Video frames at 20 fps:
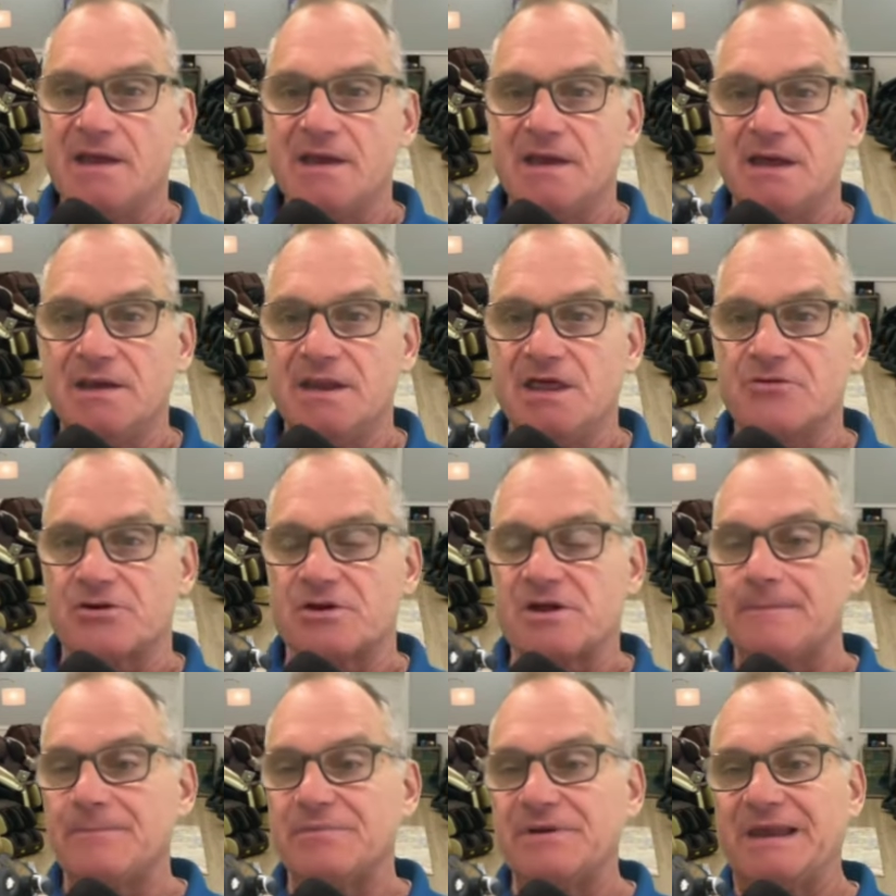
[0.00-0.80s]
another
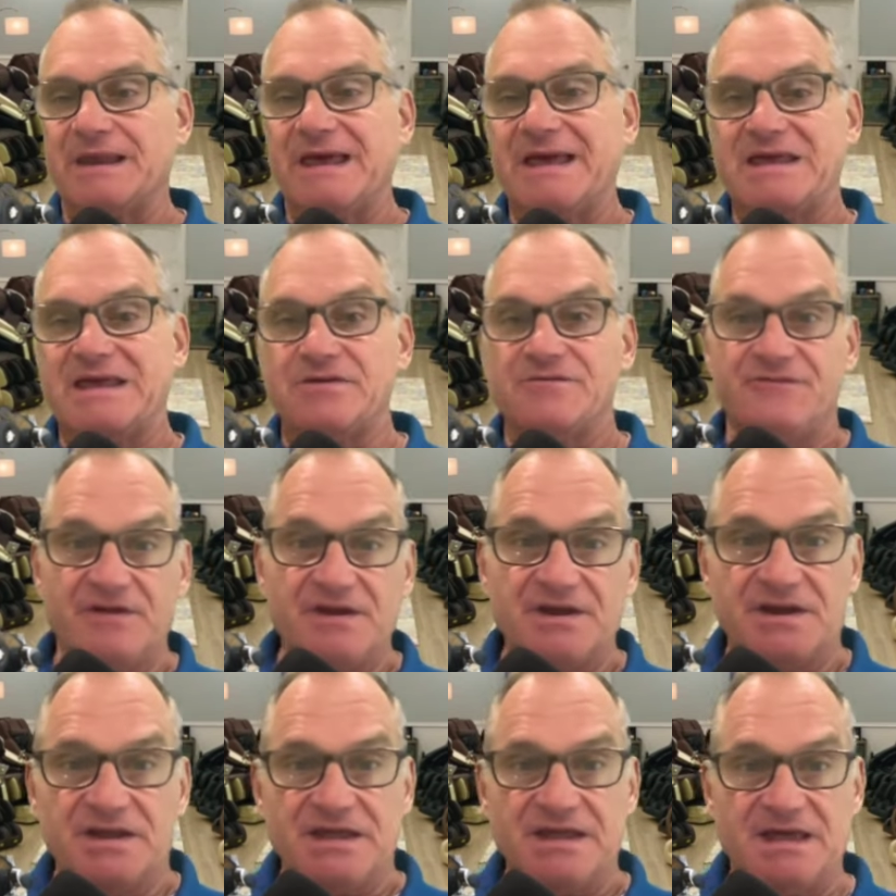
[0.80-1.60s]
company like
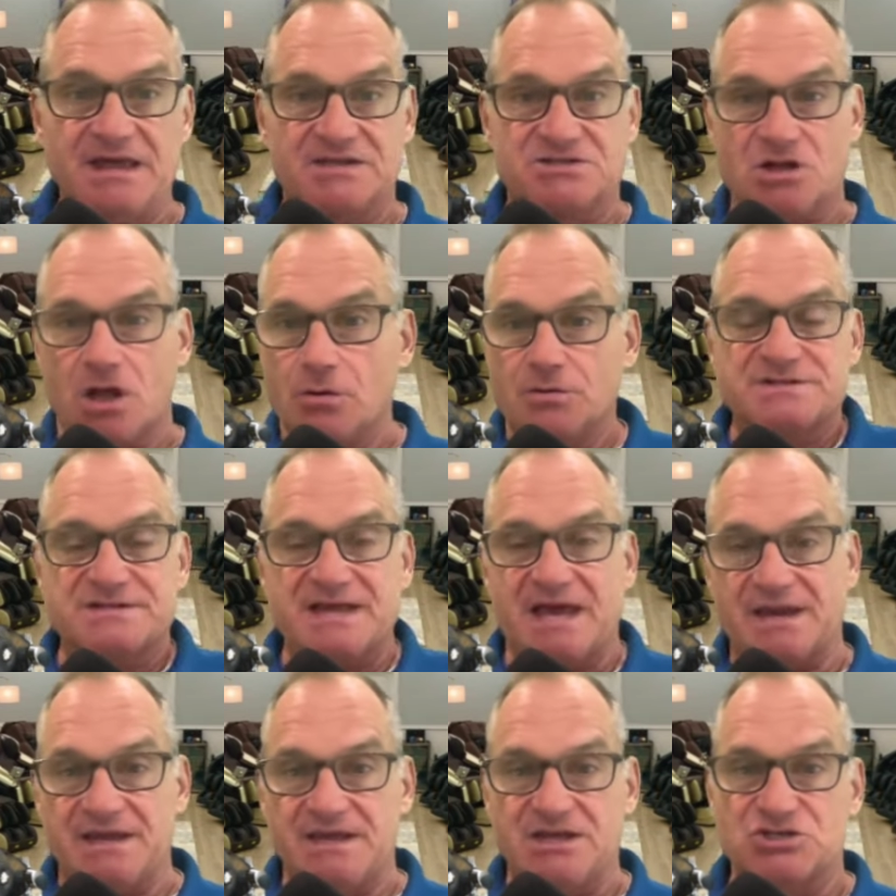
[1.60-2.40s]
Infinity has always
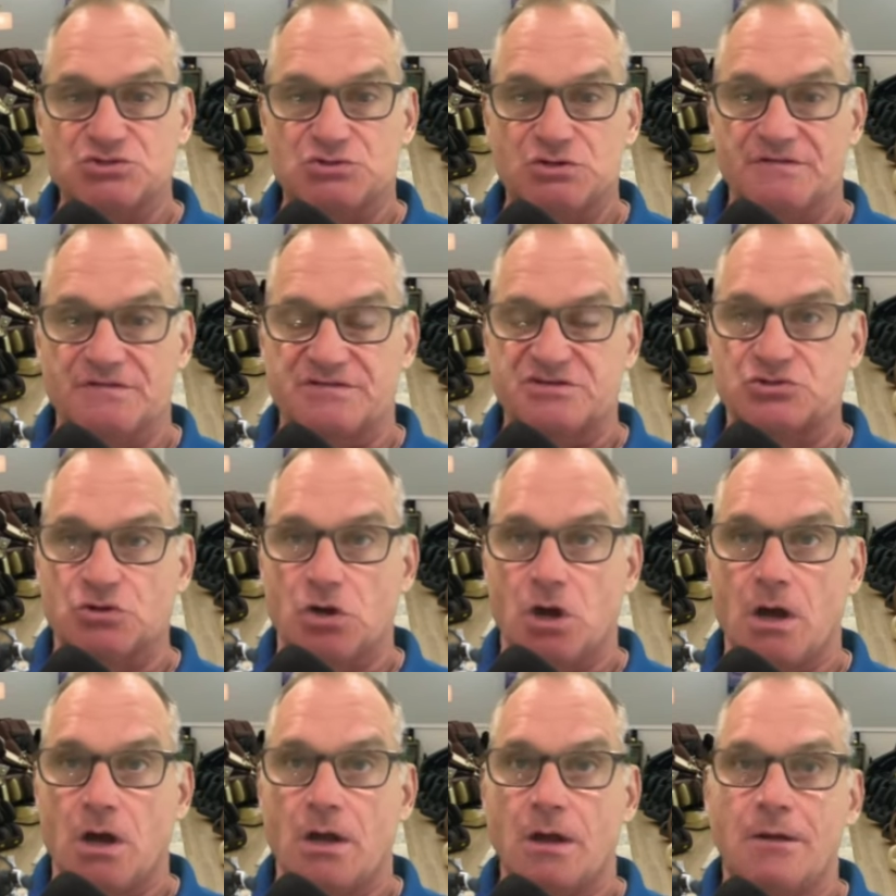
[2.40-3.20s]
had a history of
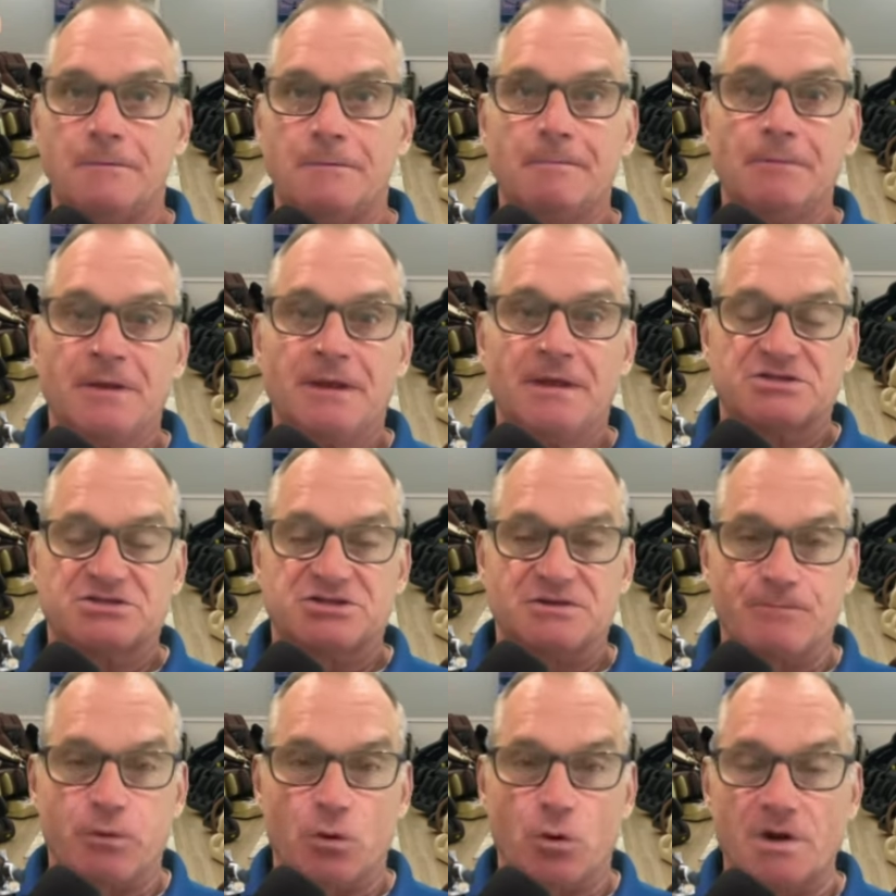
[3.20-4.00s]
strong
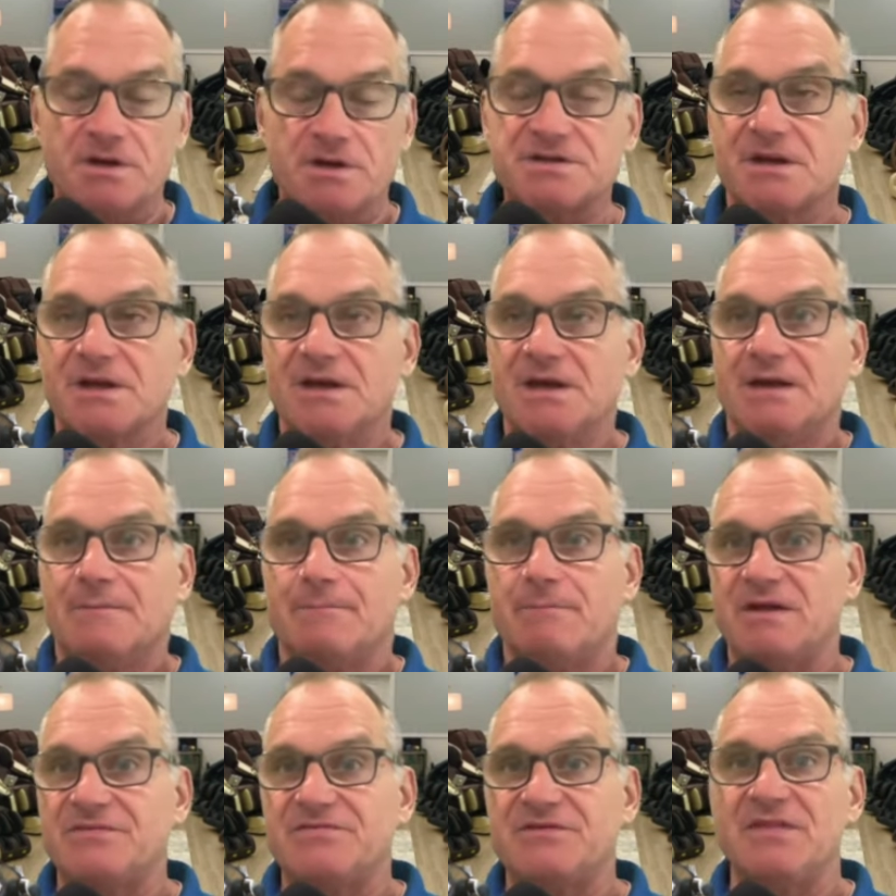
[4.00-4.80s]
support,
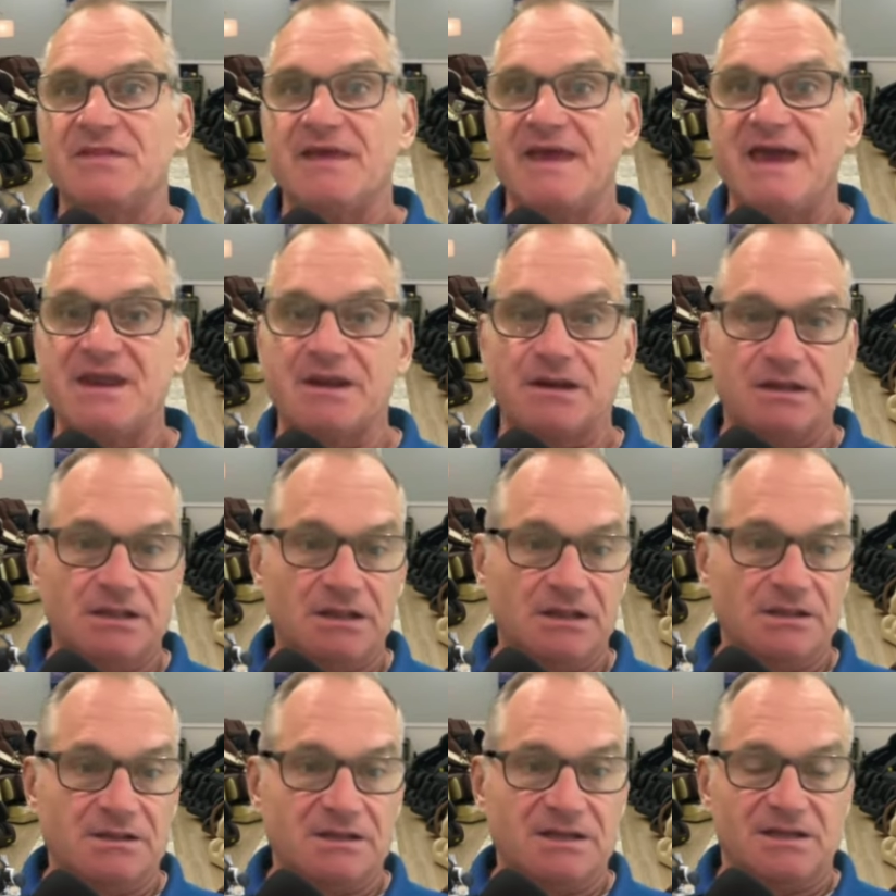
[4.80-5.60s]
but then they had a
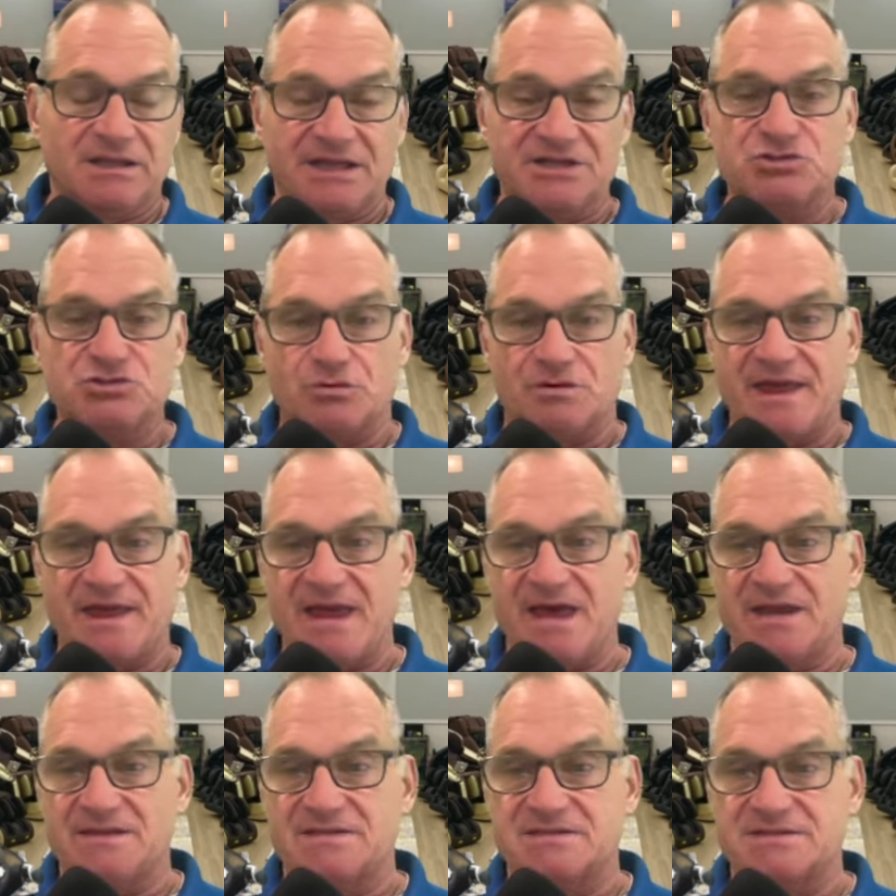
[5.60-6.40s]
little glitch where they
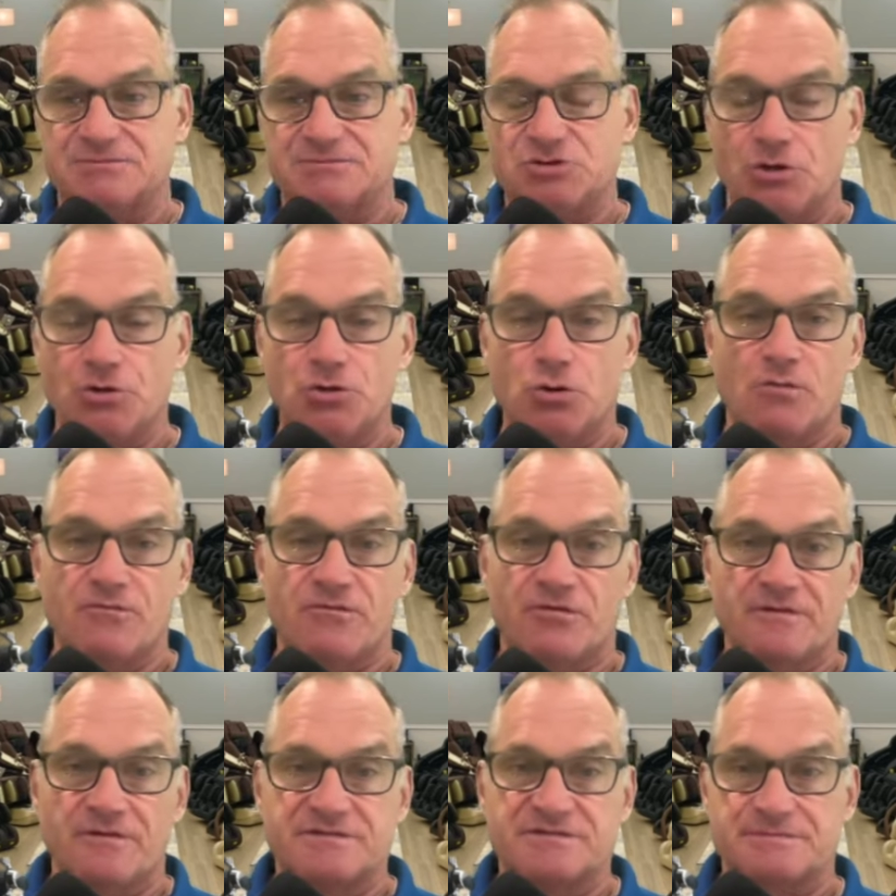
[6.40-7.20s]
had some
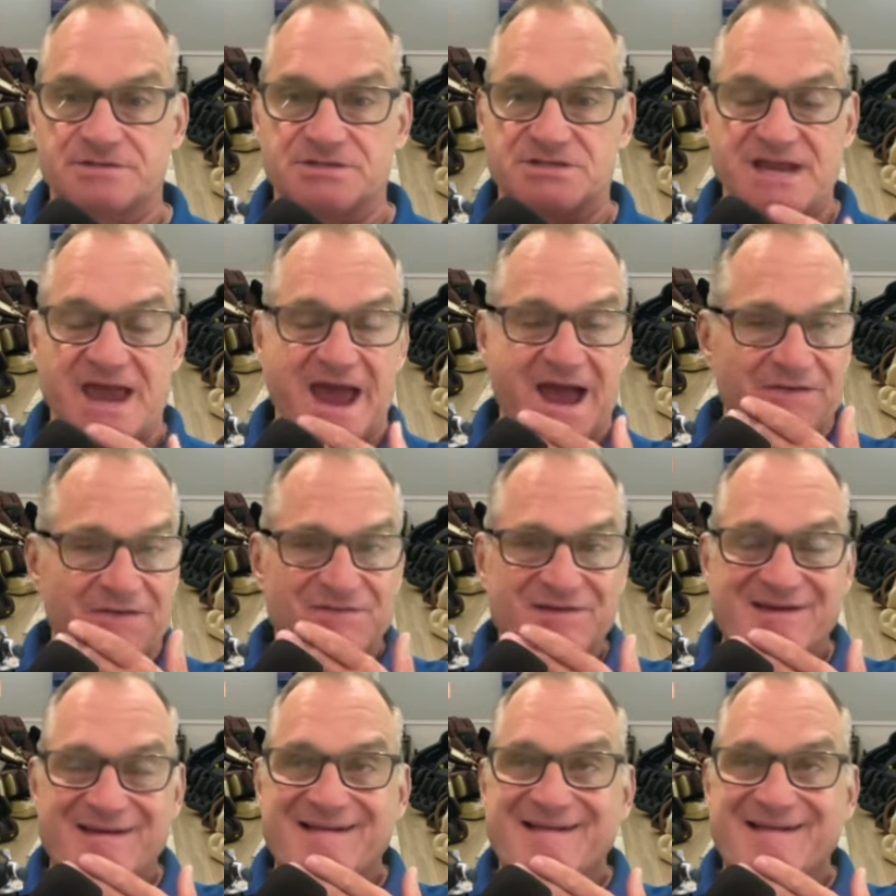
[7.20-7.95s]
turnover of some staff,